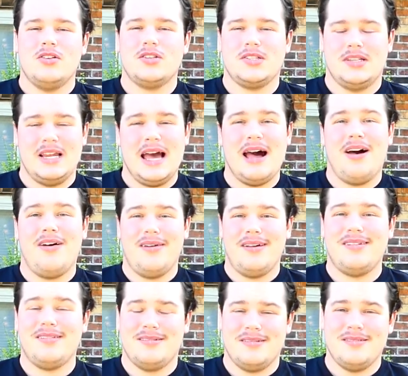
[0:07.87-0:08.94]
So now,
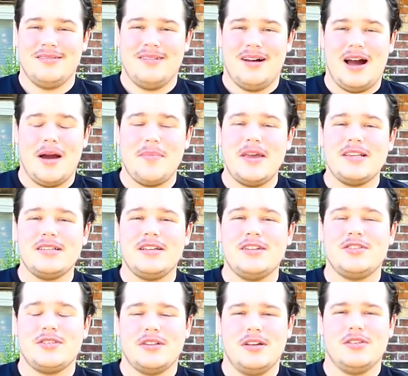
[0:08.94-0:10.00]
I'm basically
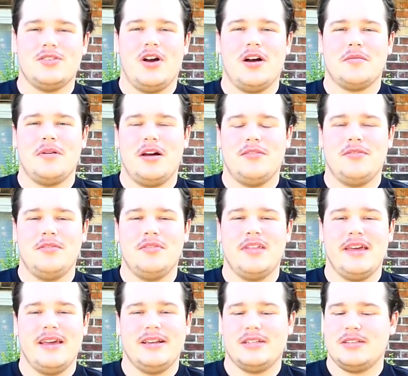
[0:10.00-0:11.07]
just going to talk about a few
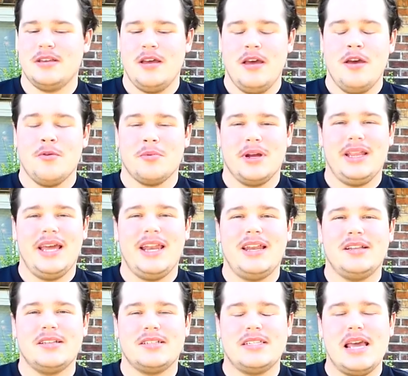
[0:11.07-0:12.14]
things relating
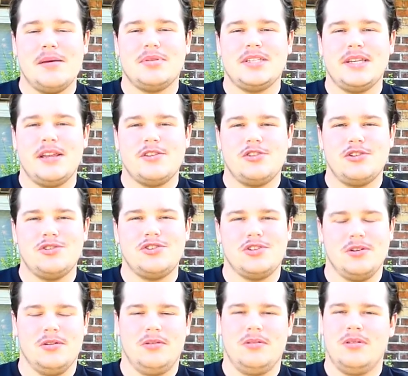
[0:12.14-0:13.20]
to Samson and Choo
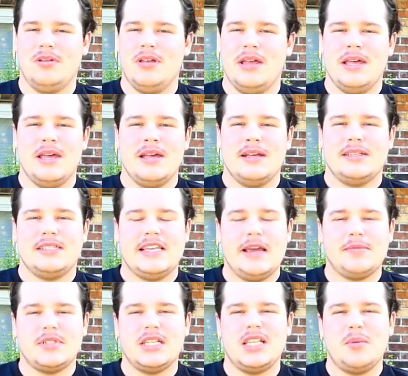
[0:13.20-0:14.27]
Choo.
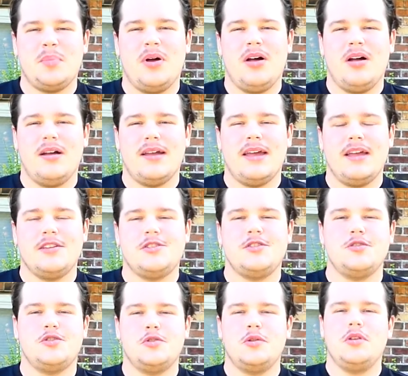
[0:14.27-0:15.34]
Samson the Pug and Choo
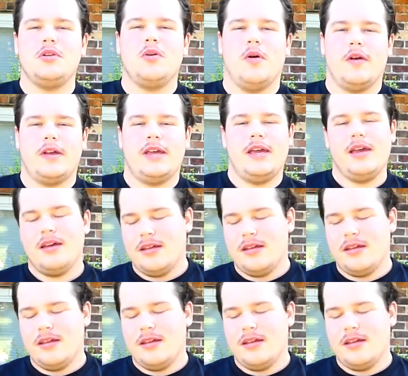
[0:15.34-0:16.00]
Choo the Yorkie.